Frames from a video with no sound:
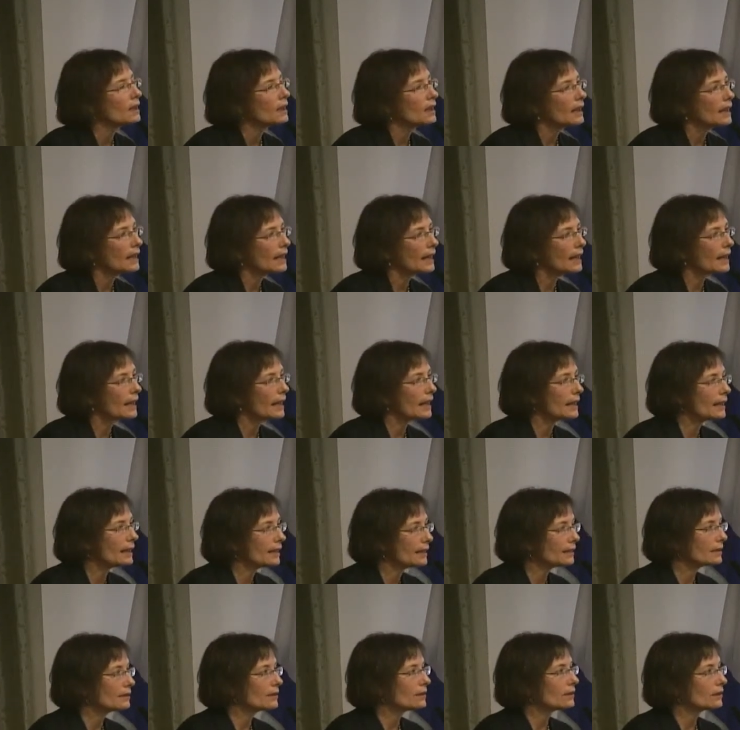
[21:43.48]

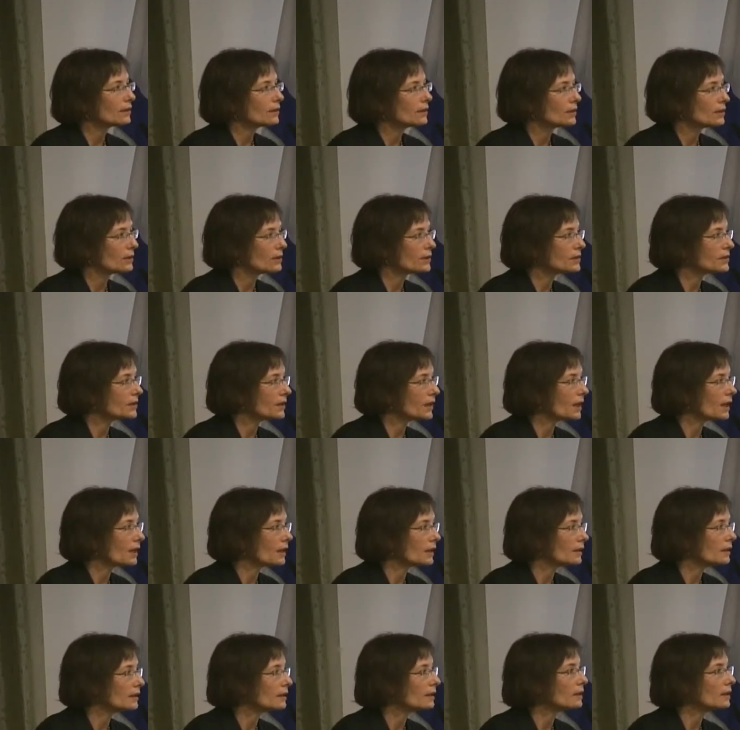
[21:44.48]
and her
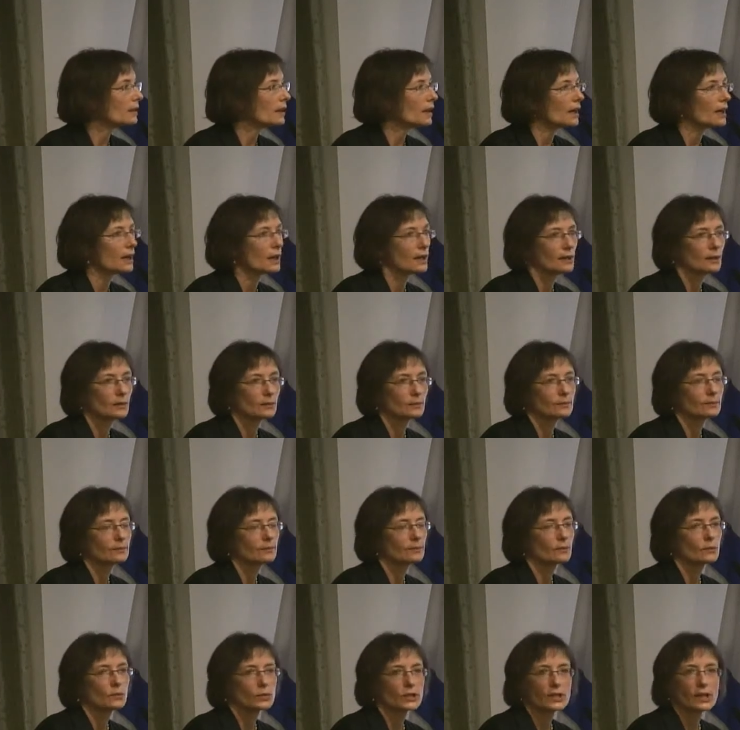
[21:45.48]
son
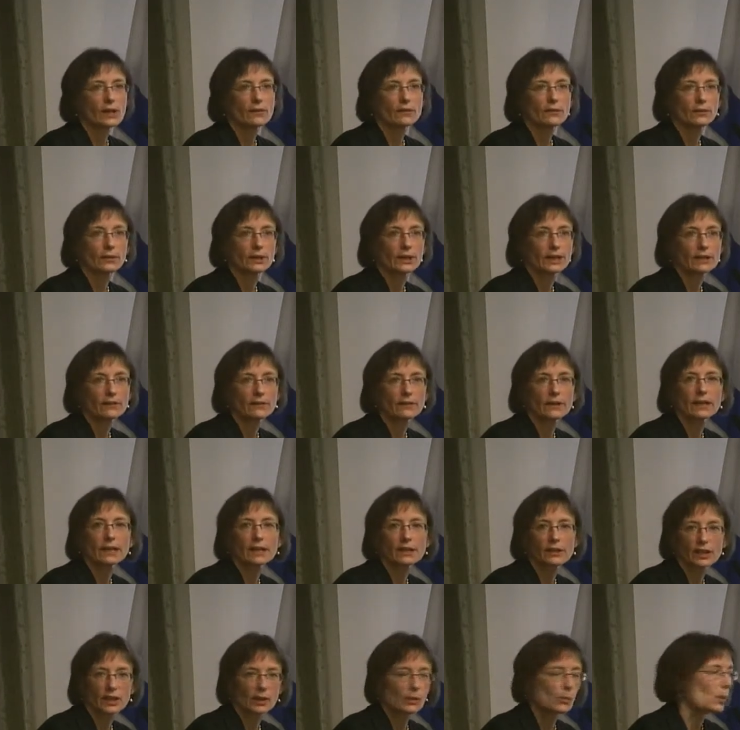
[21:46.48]
suffering, if
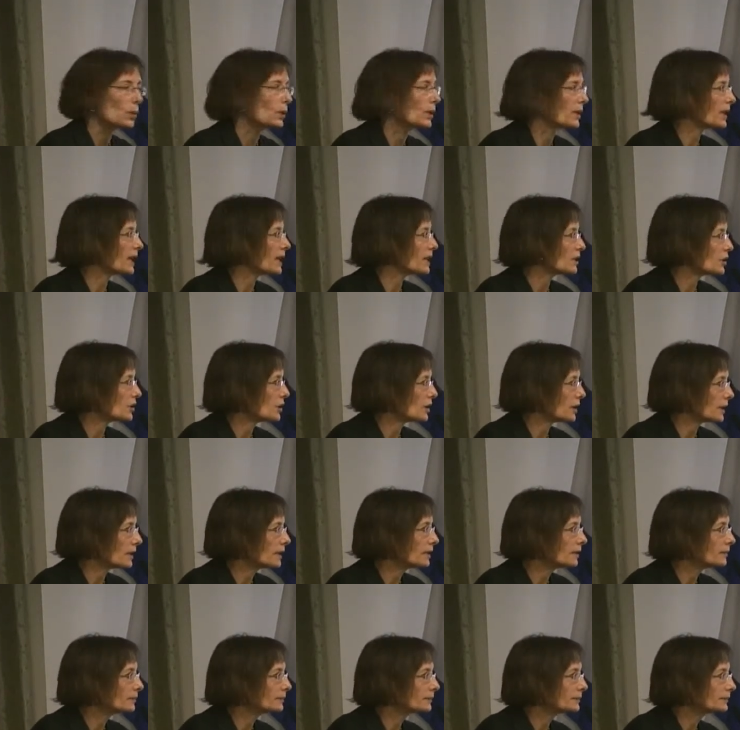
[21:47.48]
anything, more than
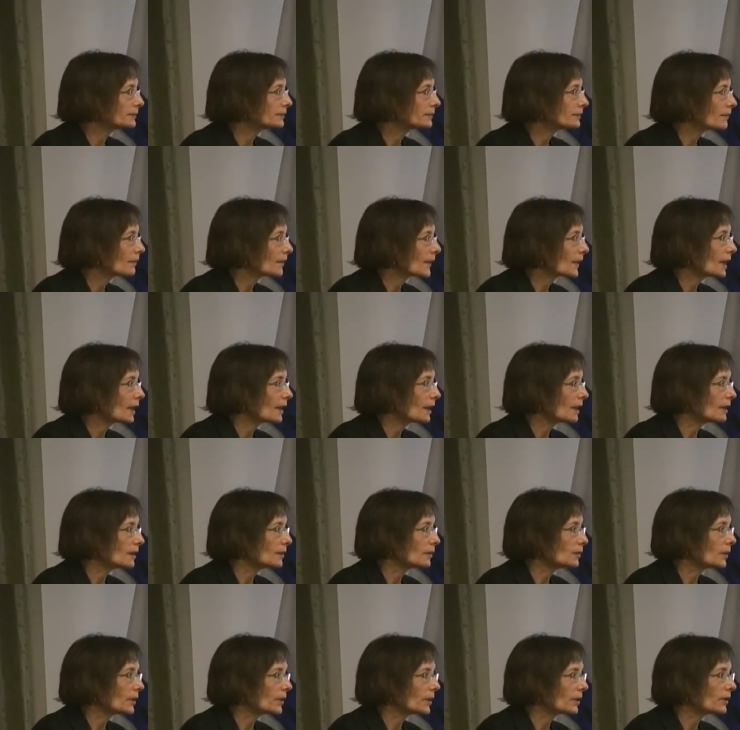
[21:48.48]
she,
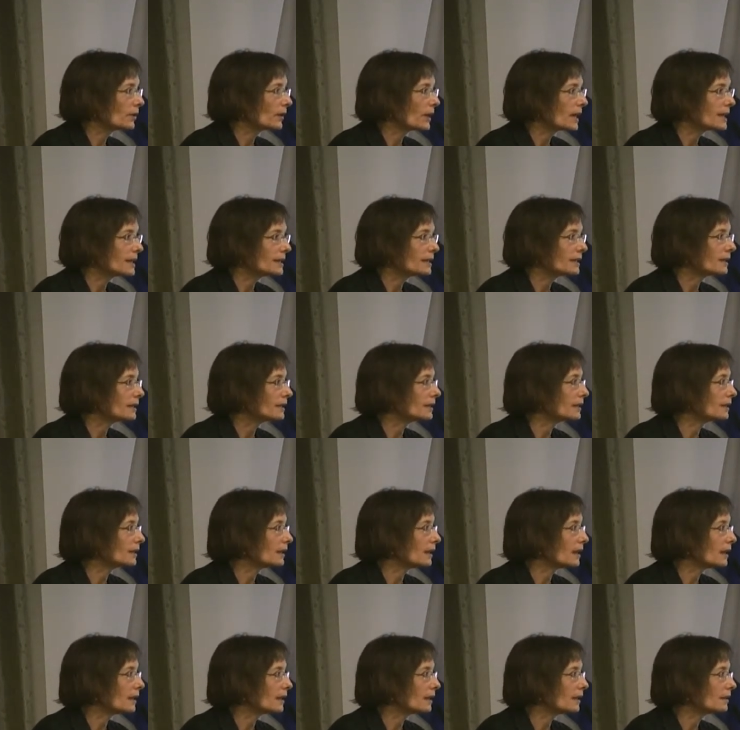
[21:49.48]
with a great deal
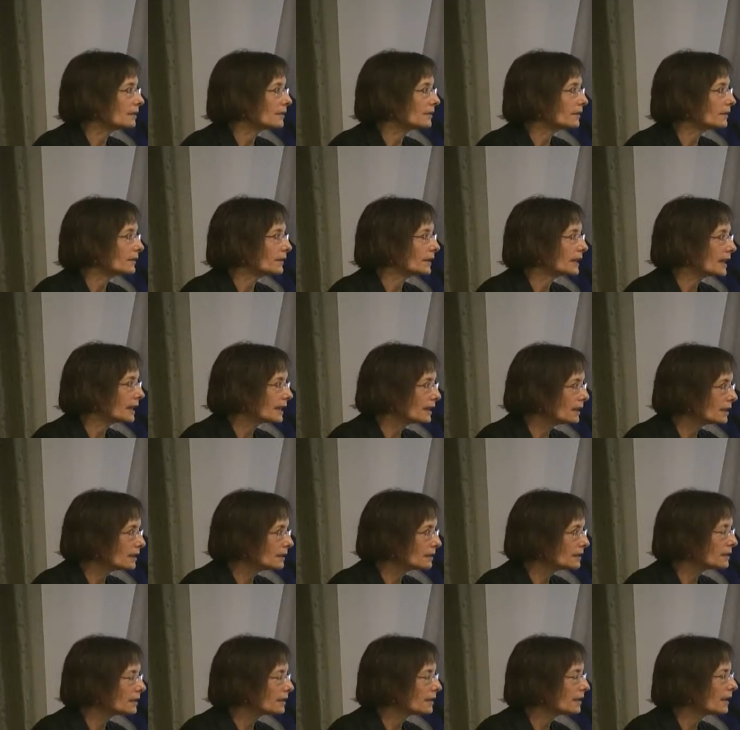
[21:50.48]
of
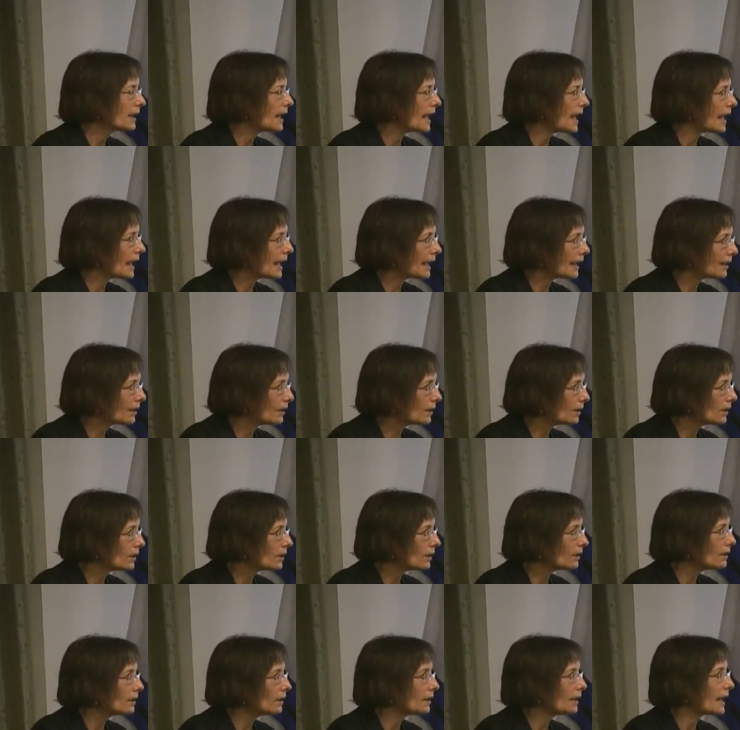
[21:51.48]
guilt,
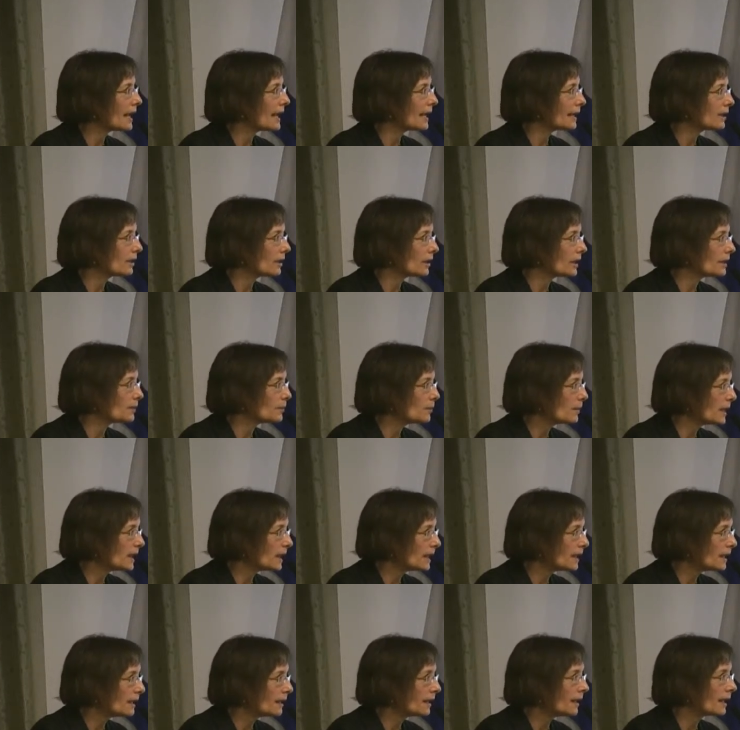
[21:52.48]
anger at
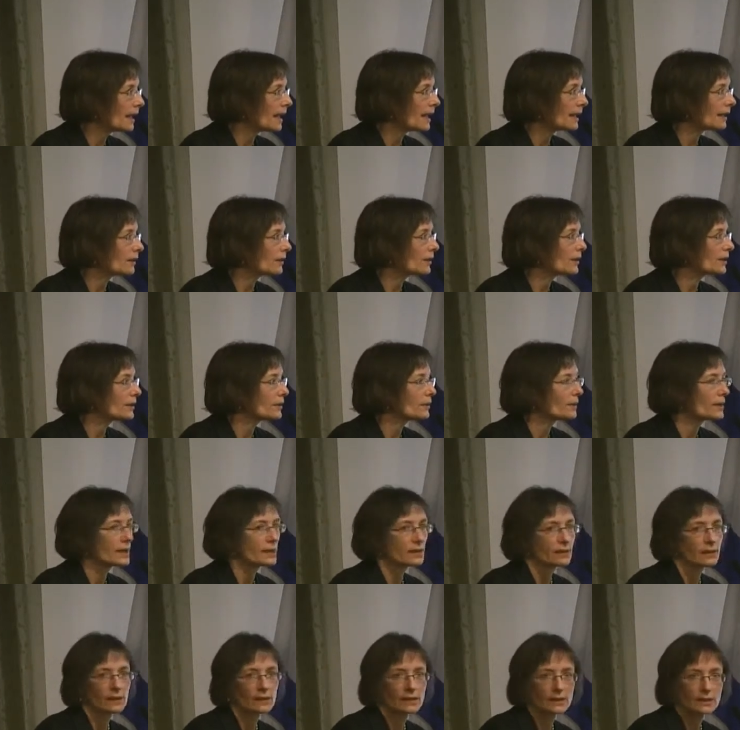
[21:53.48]
me, anger at the
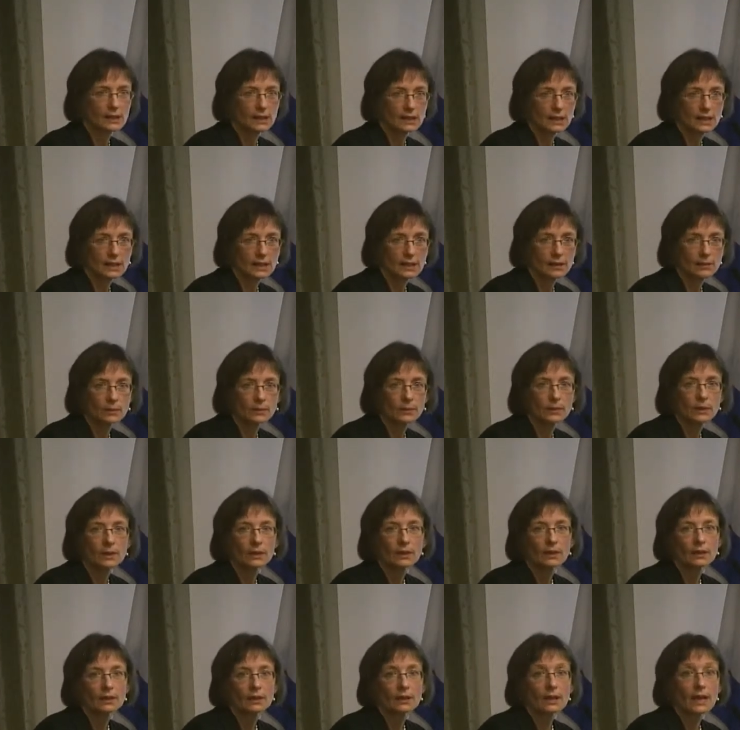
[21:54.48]
rest of the team,
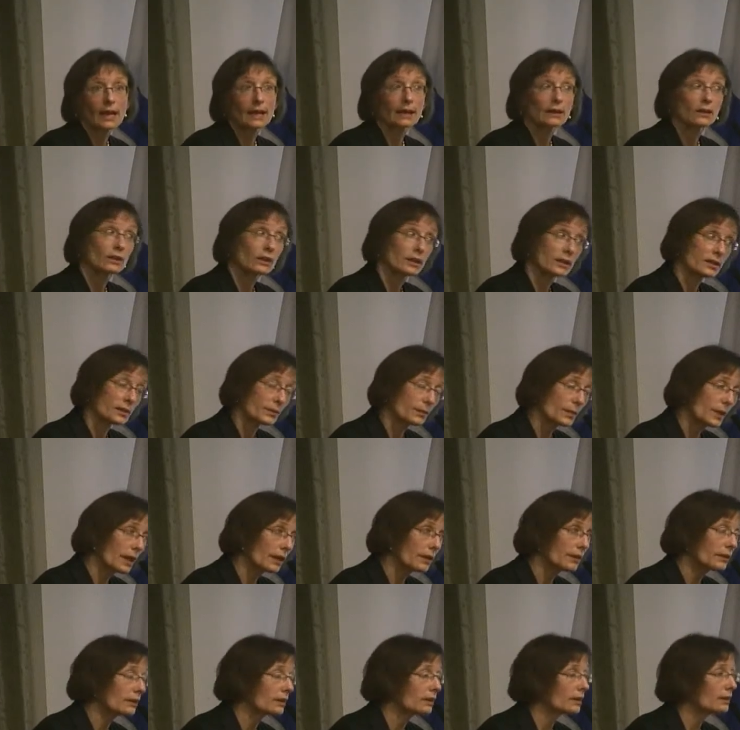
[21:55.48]
anger at his
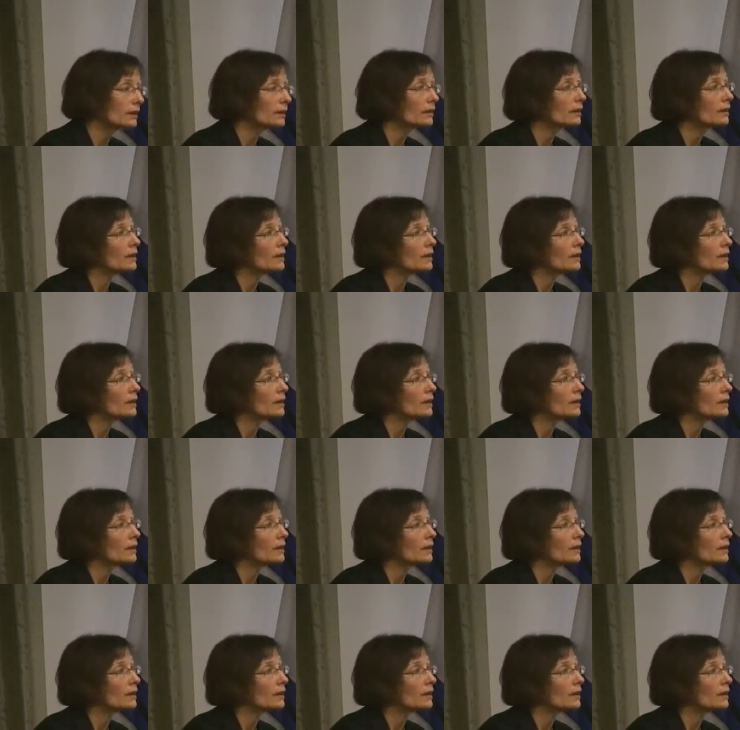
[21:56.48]
mother,